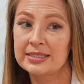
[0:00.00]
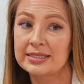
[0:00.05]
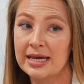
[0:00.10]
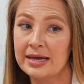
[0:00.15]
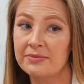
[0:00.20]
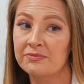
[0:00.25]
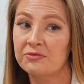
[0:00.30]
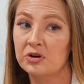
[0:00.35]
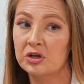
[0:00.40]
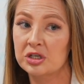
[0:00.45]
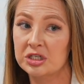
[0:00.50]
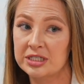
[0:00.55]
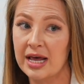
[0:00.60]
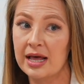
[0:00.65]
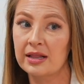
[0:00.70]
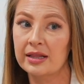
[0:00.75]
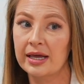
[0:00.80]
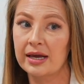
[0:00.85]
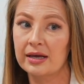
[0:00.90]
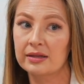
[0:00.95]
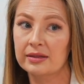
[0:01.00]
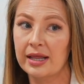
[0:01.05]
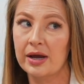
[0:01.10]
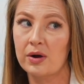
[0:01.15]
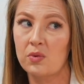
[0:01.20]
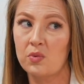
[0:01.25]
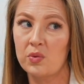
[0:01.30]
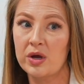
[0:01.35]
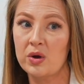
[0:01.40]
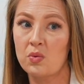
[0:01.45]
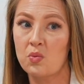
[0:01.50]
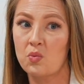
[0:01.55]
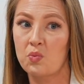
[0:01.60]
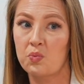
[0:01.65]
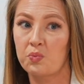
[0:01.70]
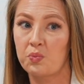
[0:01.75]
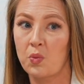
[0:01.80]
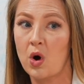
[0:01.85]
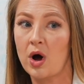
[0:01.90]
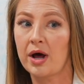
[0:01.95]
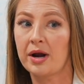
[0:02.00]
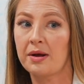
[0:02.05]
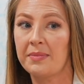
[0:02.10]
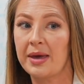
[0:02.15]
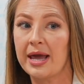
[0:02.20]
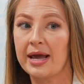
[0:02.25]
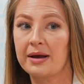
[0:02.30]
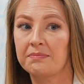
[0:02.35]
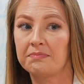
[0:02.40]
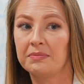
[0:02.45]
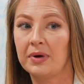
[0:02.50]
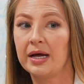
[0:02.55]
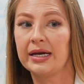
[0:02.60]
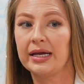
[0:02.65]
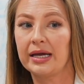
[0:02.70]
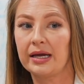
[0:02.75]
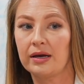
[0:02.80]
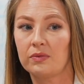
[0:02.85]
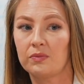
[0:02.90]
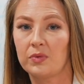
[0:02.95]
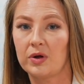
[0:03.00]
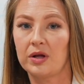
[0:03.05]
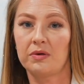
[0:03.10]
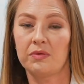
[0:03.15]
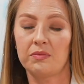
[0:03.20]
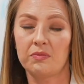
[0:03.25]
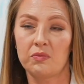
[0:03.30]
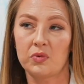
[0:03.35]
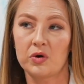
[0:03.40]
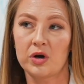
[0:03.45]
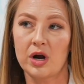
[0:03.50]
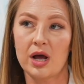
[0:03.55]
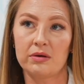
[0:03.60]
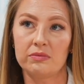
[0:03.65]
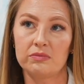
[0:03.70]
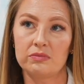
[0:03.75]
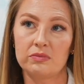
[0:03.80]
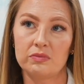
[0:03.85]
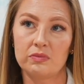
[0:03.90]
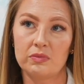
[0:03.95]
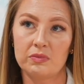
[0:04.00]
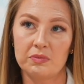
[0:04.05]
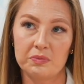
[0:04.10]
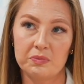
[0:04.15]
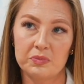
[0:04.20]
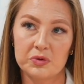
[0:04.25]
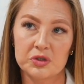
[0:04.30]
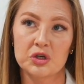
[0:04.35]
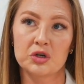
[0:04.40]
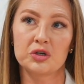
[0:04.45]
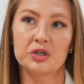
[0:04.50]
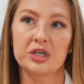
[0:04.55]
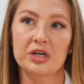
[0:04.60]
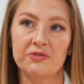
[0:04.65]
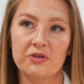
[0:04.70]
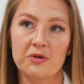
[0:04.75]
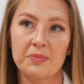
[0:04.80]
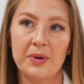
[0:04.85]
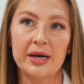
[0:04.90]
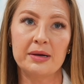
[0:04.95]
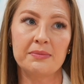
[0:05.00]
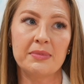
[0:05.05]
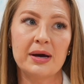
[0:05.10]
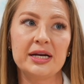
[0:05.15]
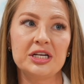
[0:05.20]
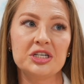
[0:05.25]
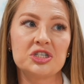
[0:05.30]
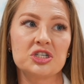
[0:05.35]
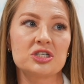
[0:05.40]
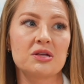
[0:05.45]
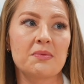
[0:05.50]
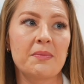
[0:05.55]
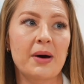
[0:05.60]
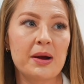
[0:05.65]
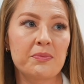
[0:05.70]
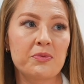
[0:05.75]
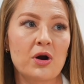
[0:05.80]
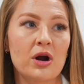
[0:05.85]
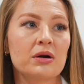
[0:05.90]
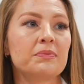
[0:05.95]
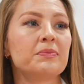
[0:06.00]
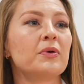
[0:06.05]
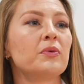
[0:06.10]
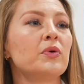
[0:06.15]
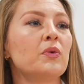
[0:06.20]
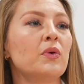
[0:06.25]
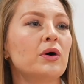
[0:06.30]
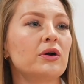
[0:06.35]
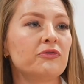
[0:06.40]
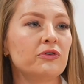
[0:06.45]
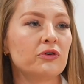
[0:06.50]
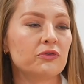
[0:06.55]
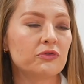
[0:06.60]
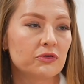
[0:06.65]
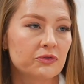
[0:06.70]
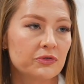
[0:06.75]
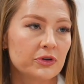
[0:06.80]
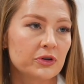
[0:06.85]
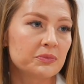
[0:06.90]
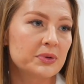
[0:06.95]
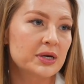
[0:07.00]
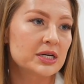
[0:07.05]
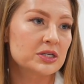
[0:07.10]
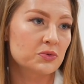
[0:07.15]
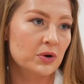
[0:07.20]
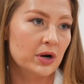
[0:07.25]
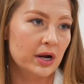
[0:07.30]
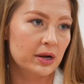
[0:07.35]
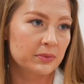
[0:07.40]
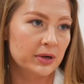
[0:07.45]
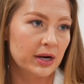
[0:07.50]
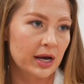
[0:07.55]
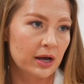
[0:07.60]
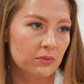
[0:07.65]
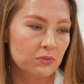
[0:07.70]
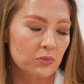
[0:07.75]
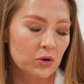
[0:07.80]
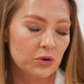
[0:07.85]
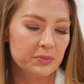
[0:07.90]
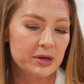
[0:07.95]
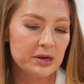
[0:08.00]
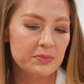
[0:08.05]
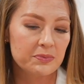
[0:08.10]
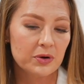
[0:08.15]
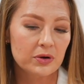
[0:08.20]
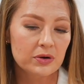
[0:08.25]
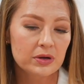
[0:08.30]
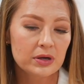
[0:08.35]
Same for selling. Like, we want to make money. Well, we're not searching for money. Money is just a byproduct, but we want to feel fulfilled because we're able to help more people.